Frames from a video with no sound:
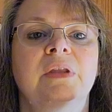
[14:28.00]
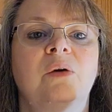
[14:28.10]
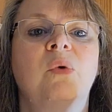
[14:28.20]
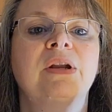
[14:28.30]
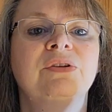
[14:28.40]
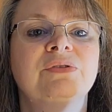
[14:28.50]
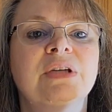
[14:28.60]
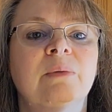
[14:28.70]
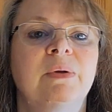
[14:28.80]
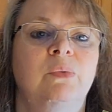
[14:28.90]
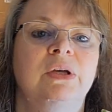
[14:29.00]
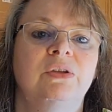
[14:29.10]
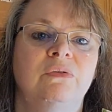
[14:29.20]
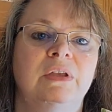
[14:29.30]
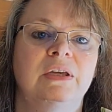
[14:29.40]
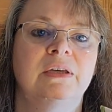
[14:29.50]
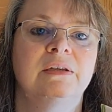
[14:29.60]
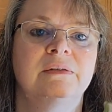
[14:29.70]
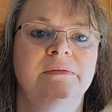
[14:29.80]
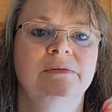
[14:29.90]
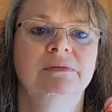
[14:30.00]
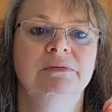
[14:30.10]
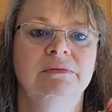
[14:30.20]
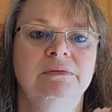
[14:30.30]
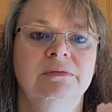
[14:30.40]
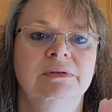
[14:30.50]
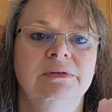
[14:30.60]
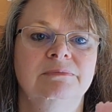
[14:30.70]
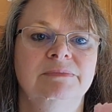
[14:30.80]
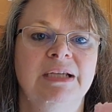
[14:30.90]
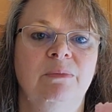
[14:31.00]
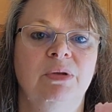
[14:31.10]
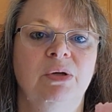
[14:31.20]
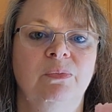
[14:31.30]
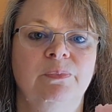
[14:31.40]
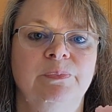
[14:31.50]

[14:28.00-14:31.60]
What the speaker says: Why don't you tell me what you think down below?